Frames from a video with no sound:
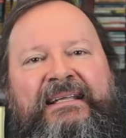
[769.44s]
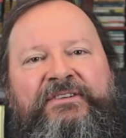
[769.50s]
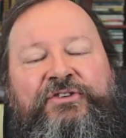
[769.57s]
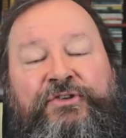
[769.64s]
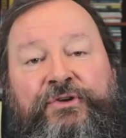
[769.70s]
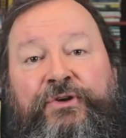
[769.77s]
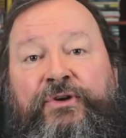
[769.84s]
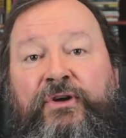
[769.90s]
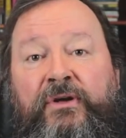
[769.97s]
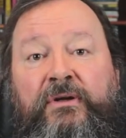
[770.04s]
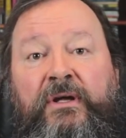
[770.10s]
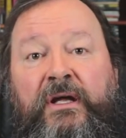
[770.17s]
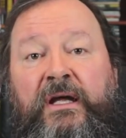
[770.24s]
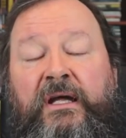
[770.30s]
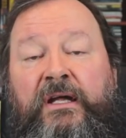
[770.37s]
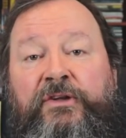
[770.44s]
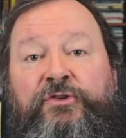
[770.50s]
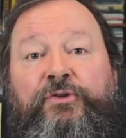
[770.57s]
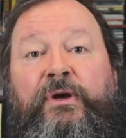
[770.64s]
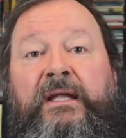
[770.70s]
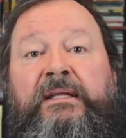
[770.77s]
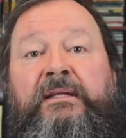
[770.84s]
to
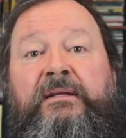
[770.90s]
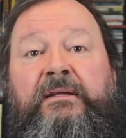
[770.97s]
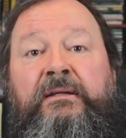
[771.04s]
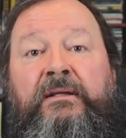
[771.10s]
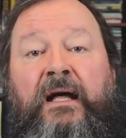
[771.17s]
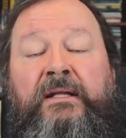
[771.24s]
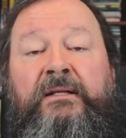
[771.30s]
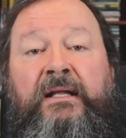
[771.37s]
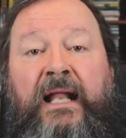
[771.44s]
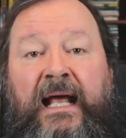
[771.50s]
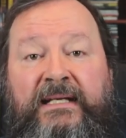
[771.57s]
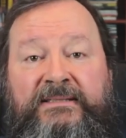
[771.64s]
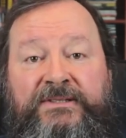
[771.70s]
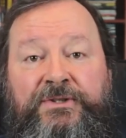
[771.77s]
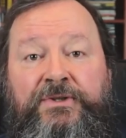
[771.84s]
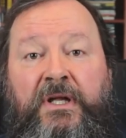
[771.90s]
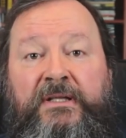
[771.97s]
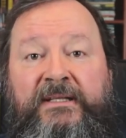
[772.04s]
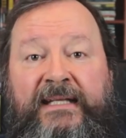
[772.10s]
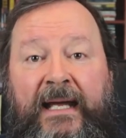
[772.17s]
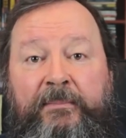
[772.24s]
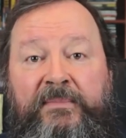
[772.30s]
do it nonetheless, to
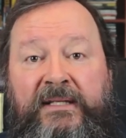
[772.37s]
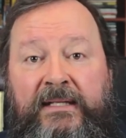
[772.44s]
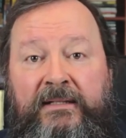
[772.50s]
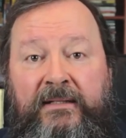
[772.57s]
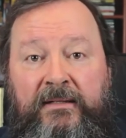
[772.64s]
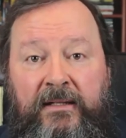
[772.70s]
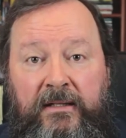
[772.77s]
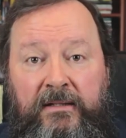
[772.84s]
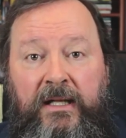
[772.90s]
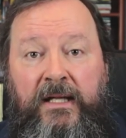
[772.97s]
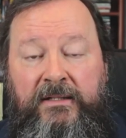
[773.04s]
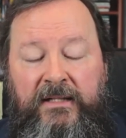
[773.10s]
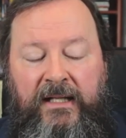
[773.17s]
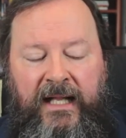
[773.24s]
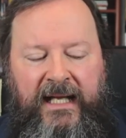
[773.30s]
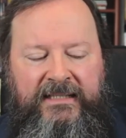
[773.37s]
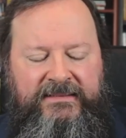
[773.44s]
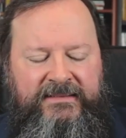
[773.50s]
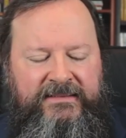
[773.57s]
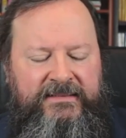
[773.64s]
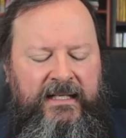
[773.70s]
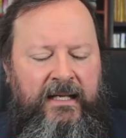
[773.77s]
attempt it
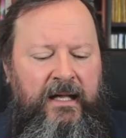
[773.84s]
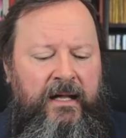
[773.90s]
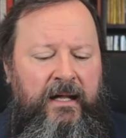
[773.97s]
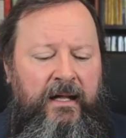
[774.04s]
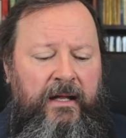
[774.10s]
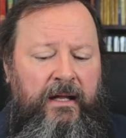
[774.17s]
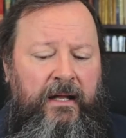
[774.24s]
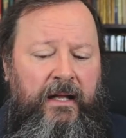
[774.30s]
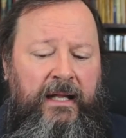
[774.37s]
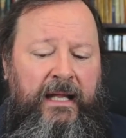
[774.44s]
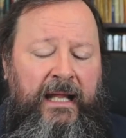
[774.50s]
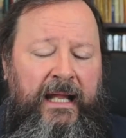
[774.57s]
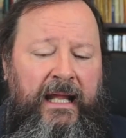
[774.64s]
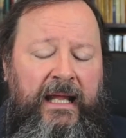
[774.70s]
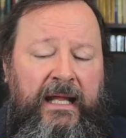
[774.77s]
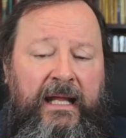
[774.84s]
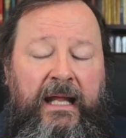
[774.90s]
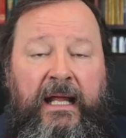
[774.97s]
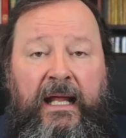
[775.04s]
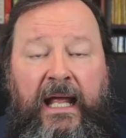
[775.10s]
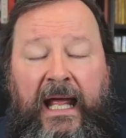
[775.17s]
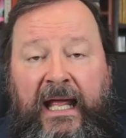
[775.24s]
nonetheless.
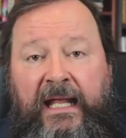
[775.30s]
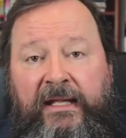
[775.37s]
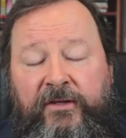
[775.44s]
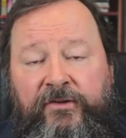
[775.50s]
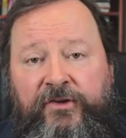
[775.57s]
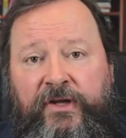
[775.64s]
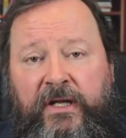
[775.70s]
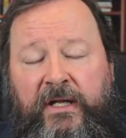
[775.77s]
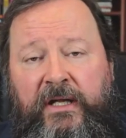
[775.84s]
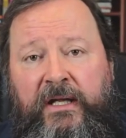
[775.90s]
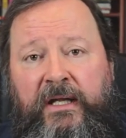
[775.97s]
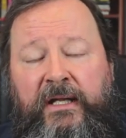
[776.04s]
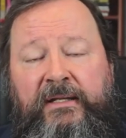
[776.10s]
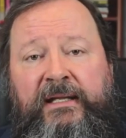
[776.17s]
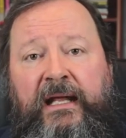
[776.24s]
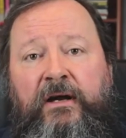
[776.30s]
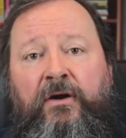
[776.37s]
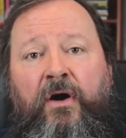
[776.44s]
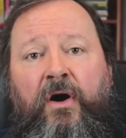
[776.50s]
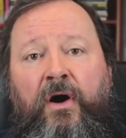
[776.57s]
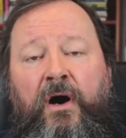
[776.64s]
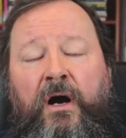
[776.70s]
There
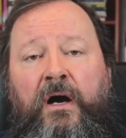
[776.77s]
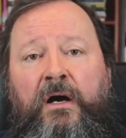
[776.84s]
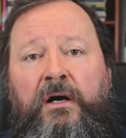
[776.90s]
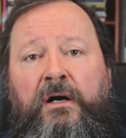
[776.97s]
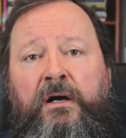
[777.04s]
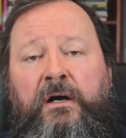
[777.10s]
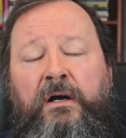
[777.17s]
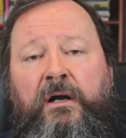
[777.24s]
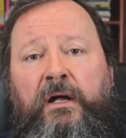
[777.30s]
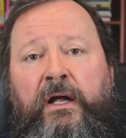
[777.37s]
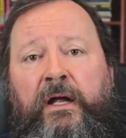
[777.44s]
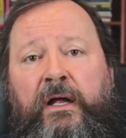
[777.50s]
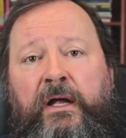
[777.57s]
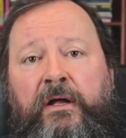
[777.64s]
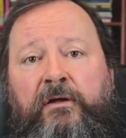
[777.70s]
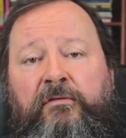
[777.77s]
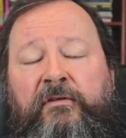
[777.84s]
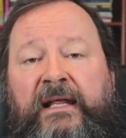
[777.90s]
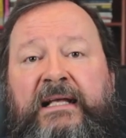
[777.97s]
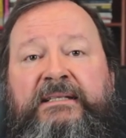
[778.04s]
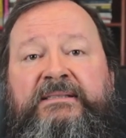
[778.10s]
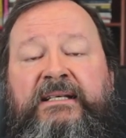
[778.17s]
are
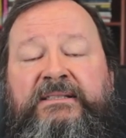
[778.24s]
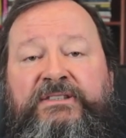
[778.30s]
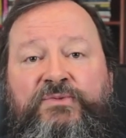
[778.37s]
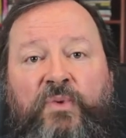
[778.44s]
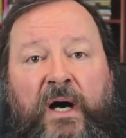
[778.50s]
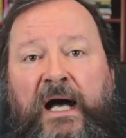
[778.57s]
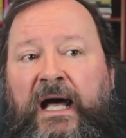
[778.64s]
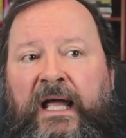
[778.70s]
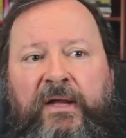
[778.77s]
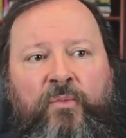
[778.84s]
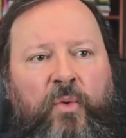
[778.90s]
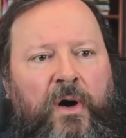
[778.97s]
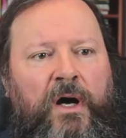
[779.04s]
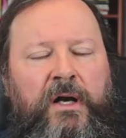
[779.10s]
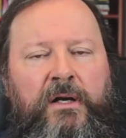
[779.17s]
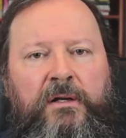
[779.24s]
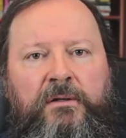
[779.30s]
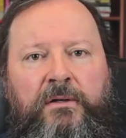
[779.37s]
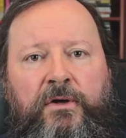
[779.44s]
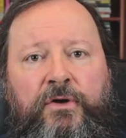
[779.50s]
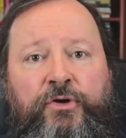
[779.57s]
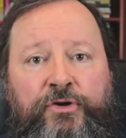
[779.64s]
reasons why
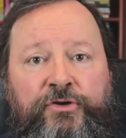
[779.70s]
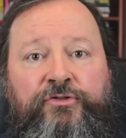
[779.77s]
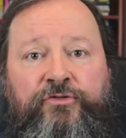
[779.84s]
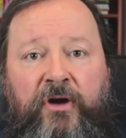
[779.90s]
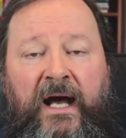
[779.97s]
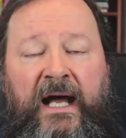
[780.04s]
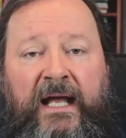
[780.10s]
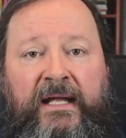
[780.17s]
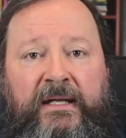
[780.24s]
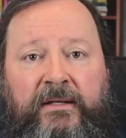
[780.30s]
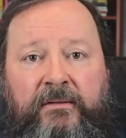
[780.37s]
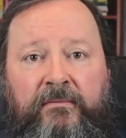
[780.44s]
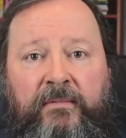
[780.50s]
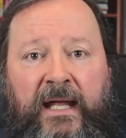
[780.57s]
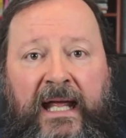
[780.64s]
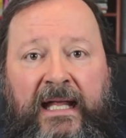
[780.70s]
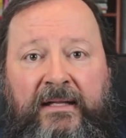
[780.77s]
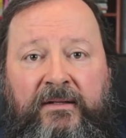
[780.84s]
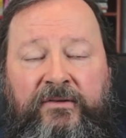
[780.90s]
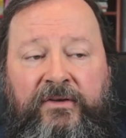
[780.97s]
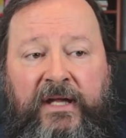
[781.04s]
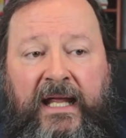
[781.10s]
one could try
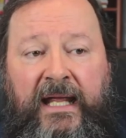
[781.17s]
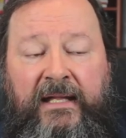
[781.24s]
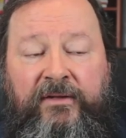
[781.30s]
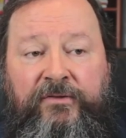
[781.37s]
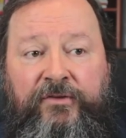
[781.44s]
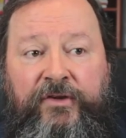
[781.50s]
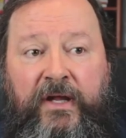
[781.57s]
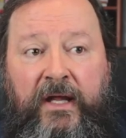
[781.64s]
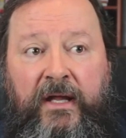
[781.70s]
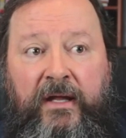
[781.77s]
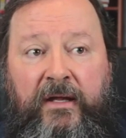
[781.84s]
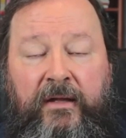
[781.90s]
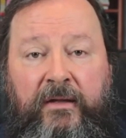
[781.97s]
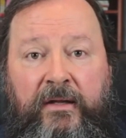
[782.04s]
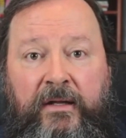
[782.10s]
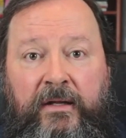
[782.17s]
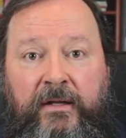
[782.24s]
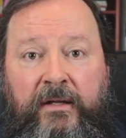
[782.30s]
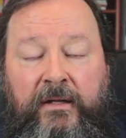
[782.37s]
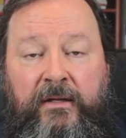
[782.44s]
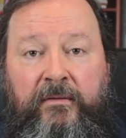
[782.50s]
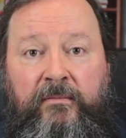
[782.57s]
and
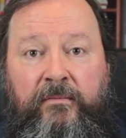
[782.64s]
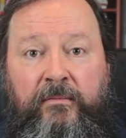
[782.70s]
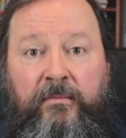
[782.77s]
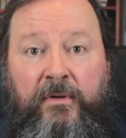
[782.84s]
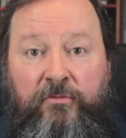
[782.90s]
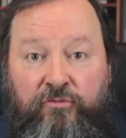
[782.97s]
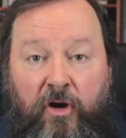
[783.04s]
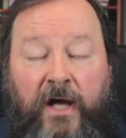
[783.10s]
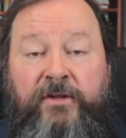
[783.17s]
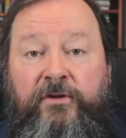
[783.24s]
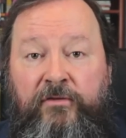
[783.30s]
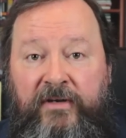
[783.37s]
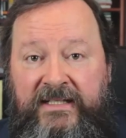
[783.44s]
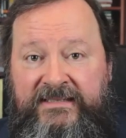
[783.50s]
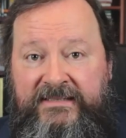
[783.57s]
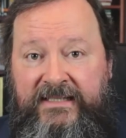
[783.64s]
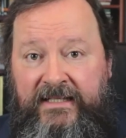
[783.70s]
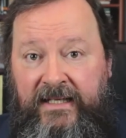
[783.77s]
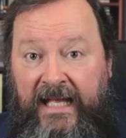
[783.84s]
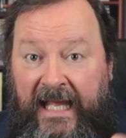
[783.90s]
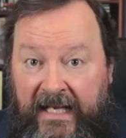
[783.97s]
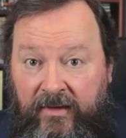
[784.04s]
run the risk
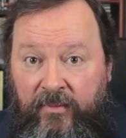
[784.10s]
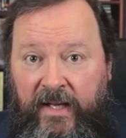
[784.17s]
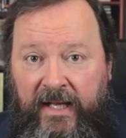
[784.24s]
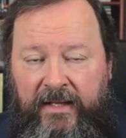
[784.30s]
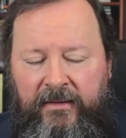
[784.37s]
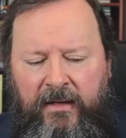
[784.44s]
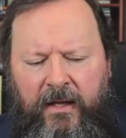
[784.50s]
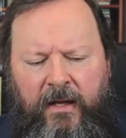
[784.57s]
anyway.